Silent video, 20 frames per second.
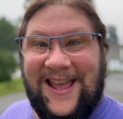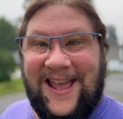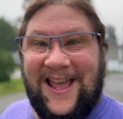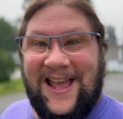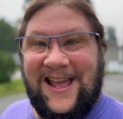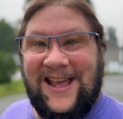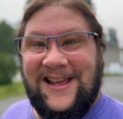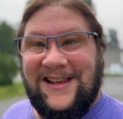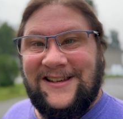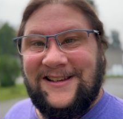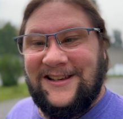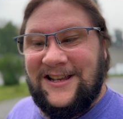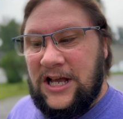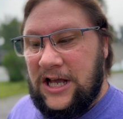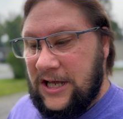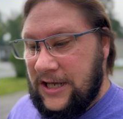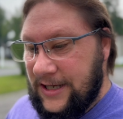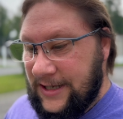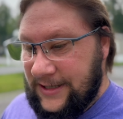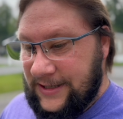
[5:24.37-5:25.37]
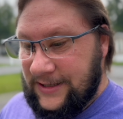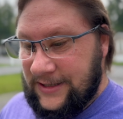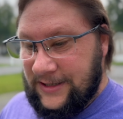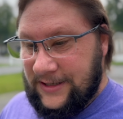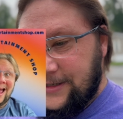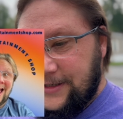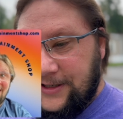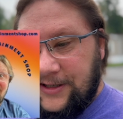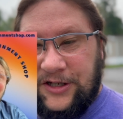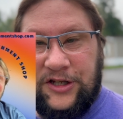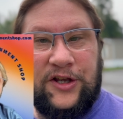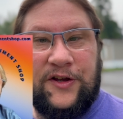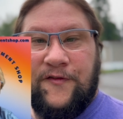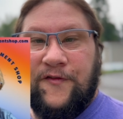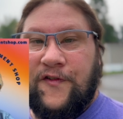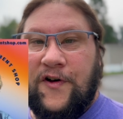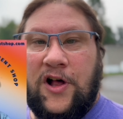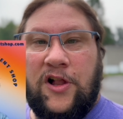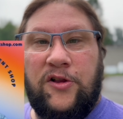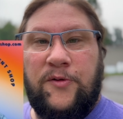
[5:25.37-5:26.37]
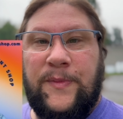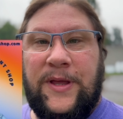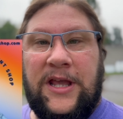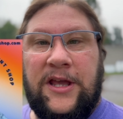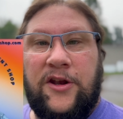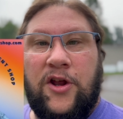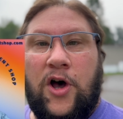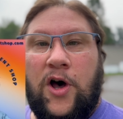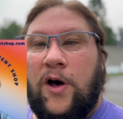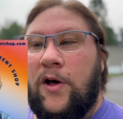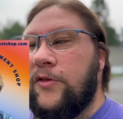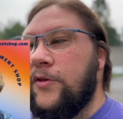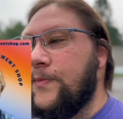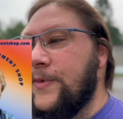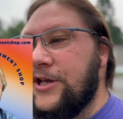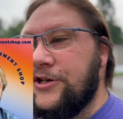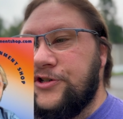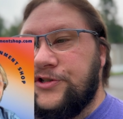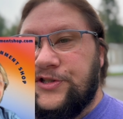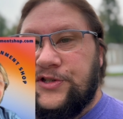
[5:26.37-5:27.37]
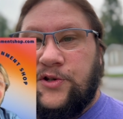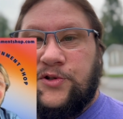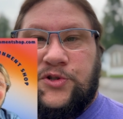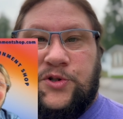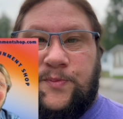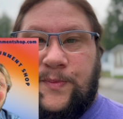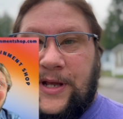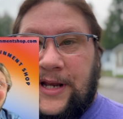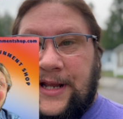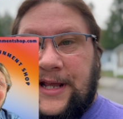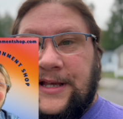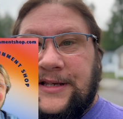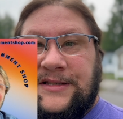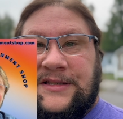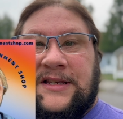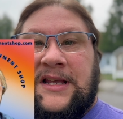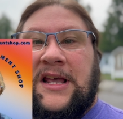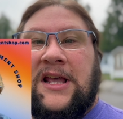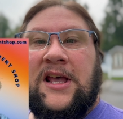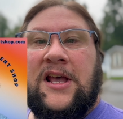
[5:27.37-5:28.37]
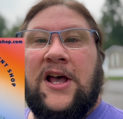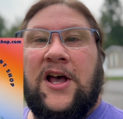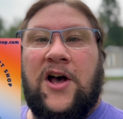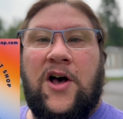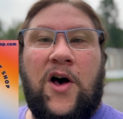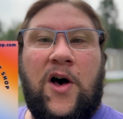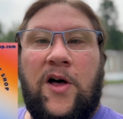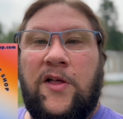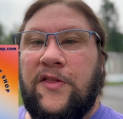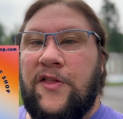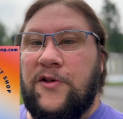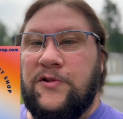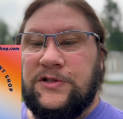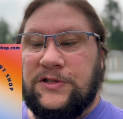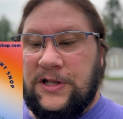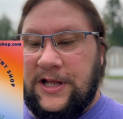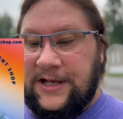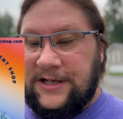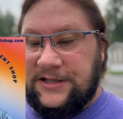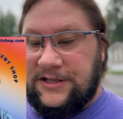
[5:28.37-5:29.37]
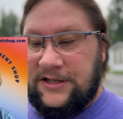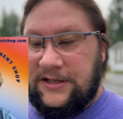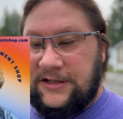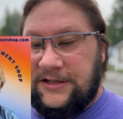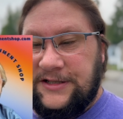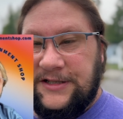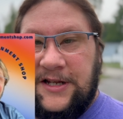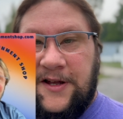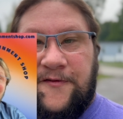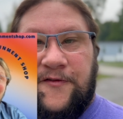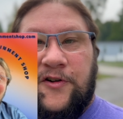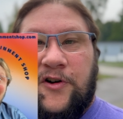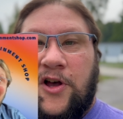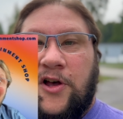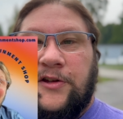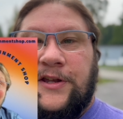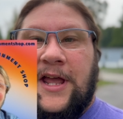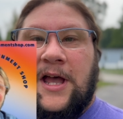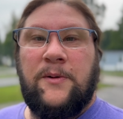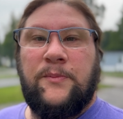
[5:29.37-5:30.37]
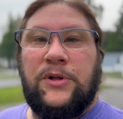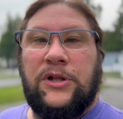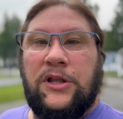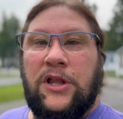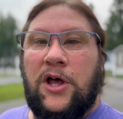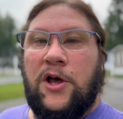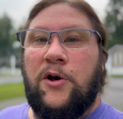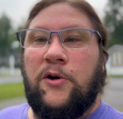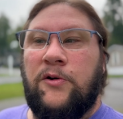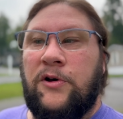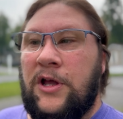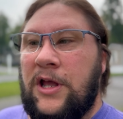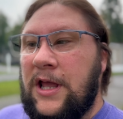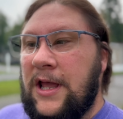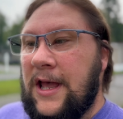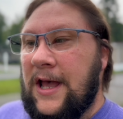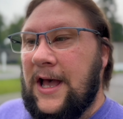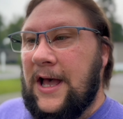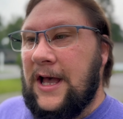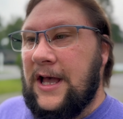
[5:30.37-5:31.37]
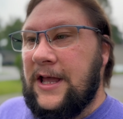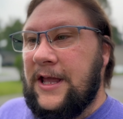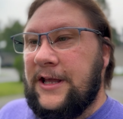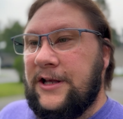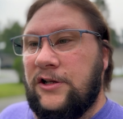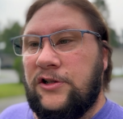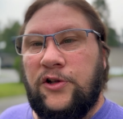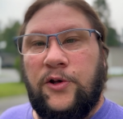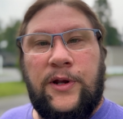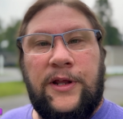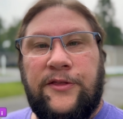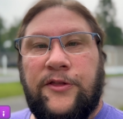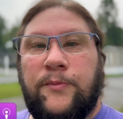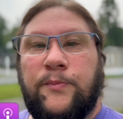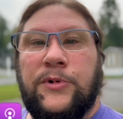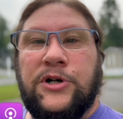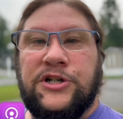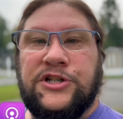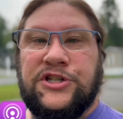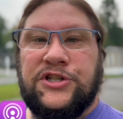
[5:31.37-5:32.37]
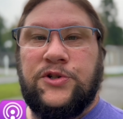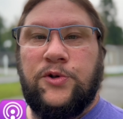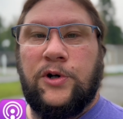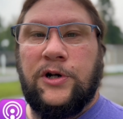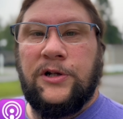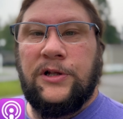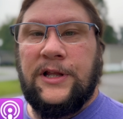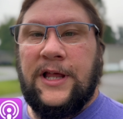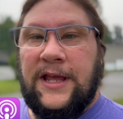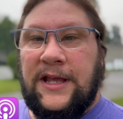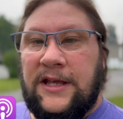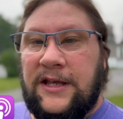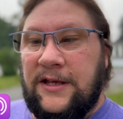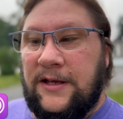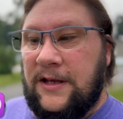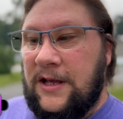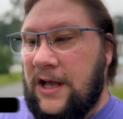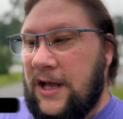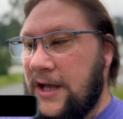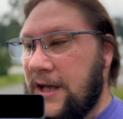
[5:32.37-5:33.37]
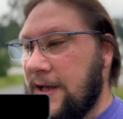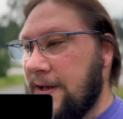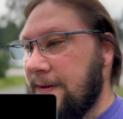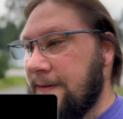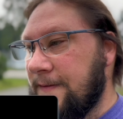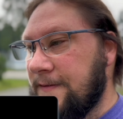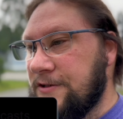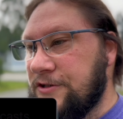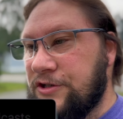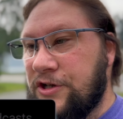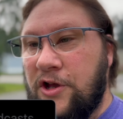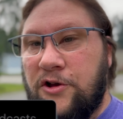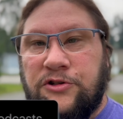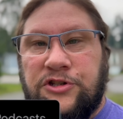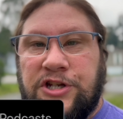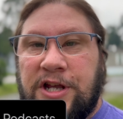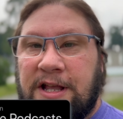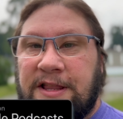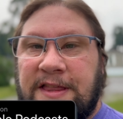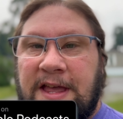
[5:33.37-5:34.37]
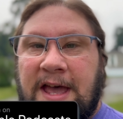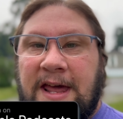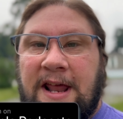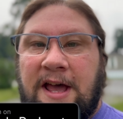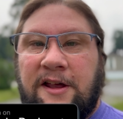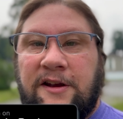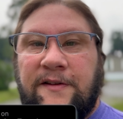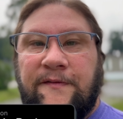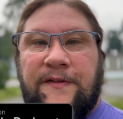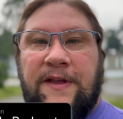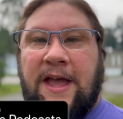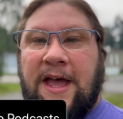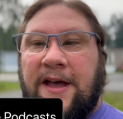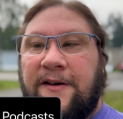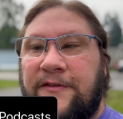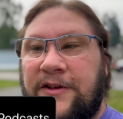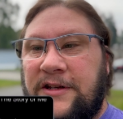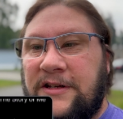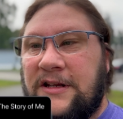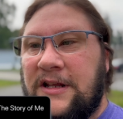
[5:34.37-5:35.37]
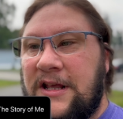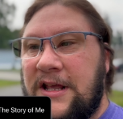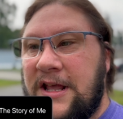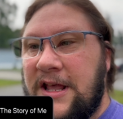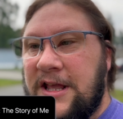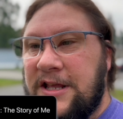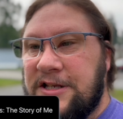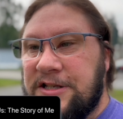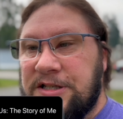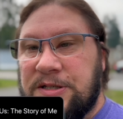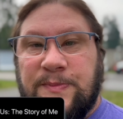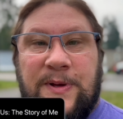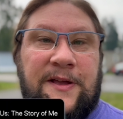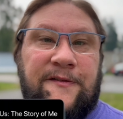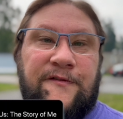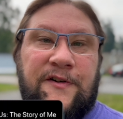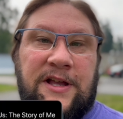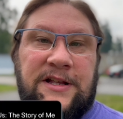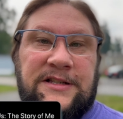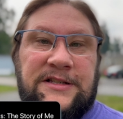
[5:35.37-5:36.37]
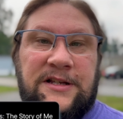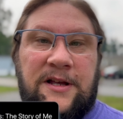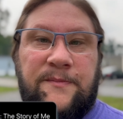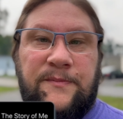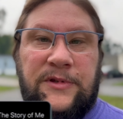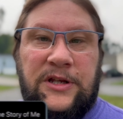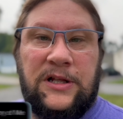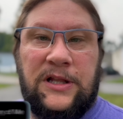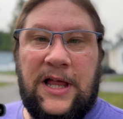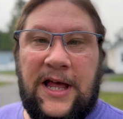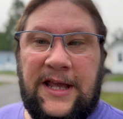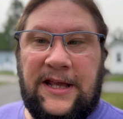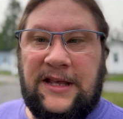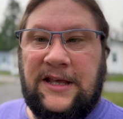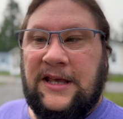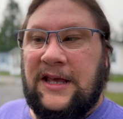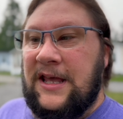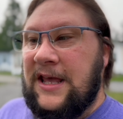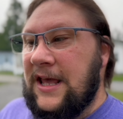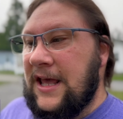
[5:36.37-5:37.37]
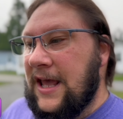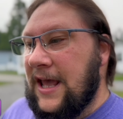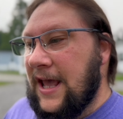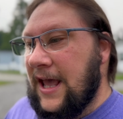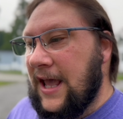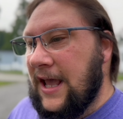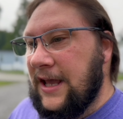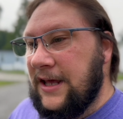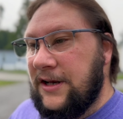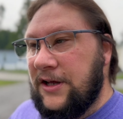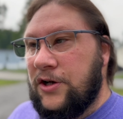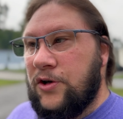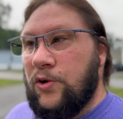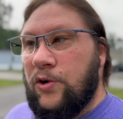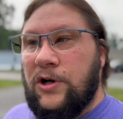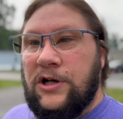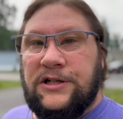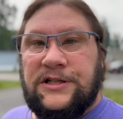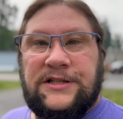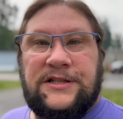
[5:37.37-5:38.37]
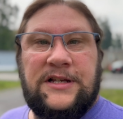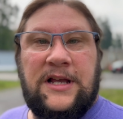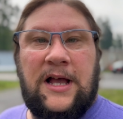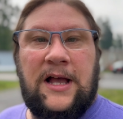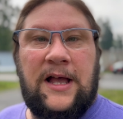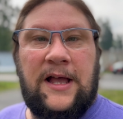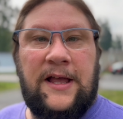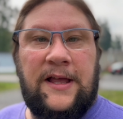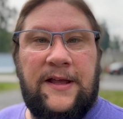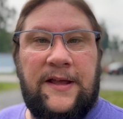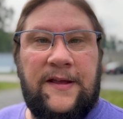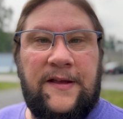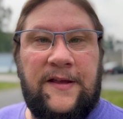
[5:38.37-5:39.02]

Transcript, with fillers: And uh, you can follow me in all the major social medias. All those links and stuff are all down below, uh, including the merch store link. Uh, go check that out if you haven't. You just might find something you like. And of course, uh,